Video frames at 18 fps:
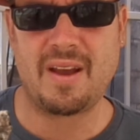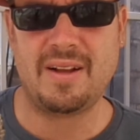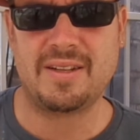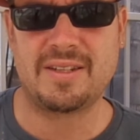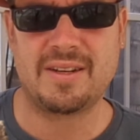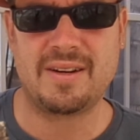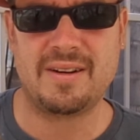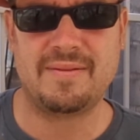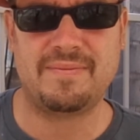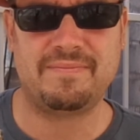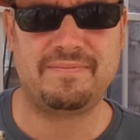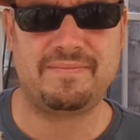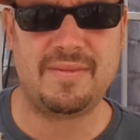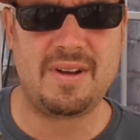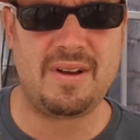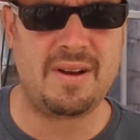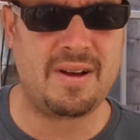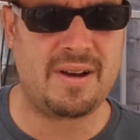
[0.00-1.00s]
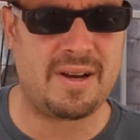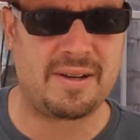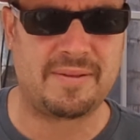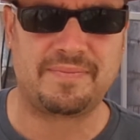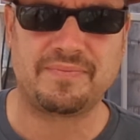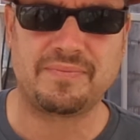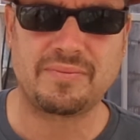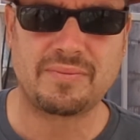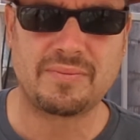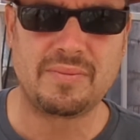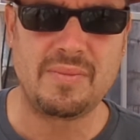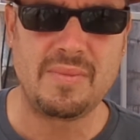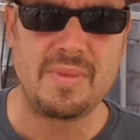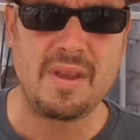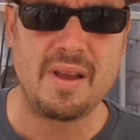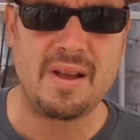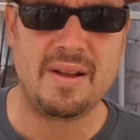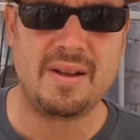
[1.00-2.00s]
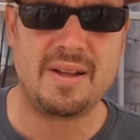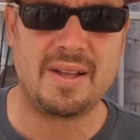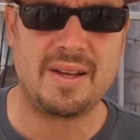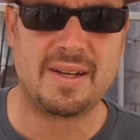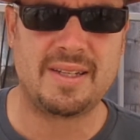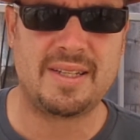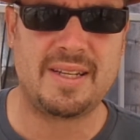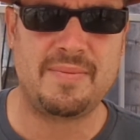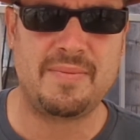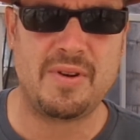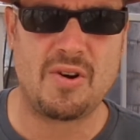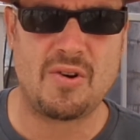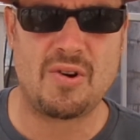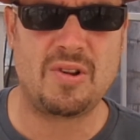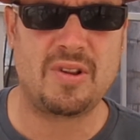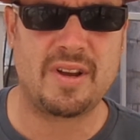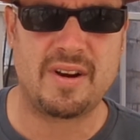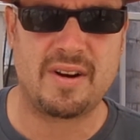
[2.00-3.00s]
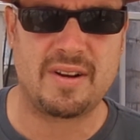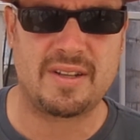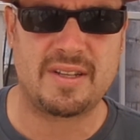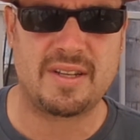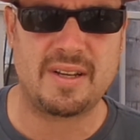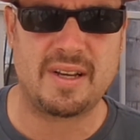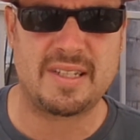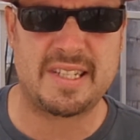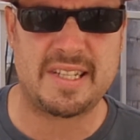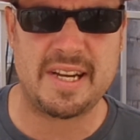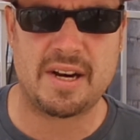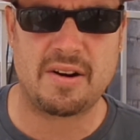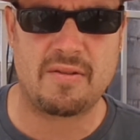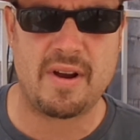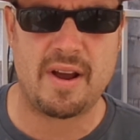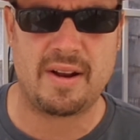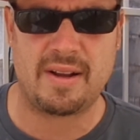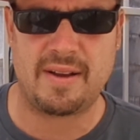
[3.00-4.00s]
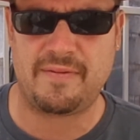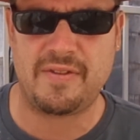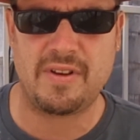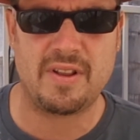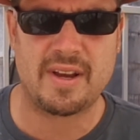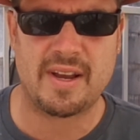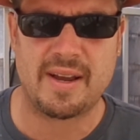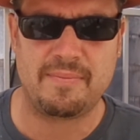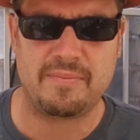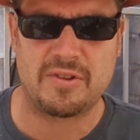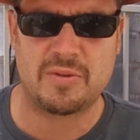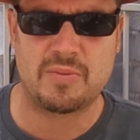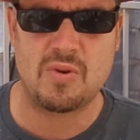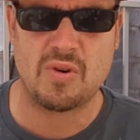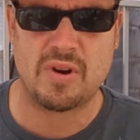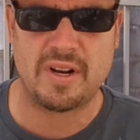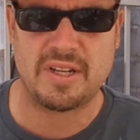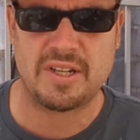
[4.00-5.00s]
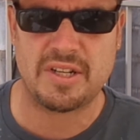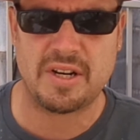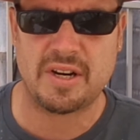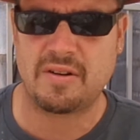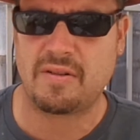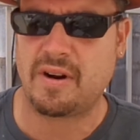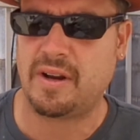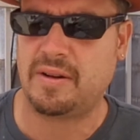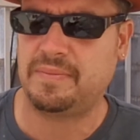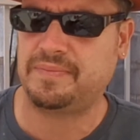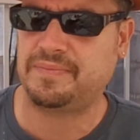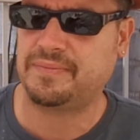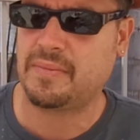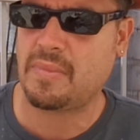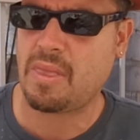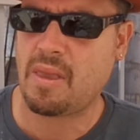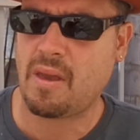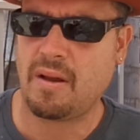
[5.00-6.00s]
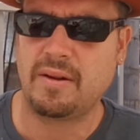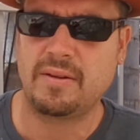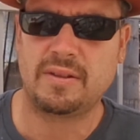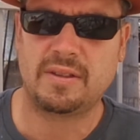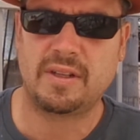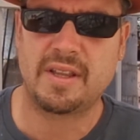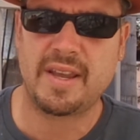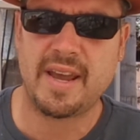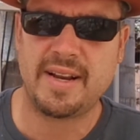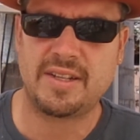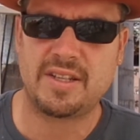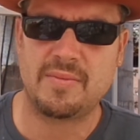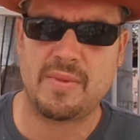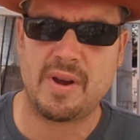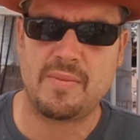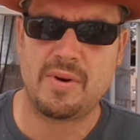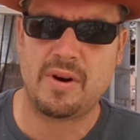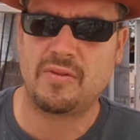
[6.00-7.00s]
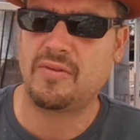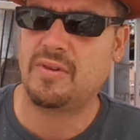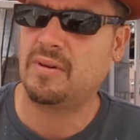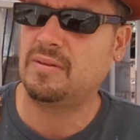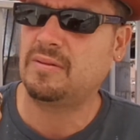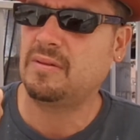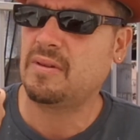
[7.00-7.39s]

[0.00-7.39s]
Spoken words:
It's got a, I said earlier, it's a cigarette. I feel like I've been smoking a cigarette. The taste in my mouth.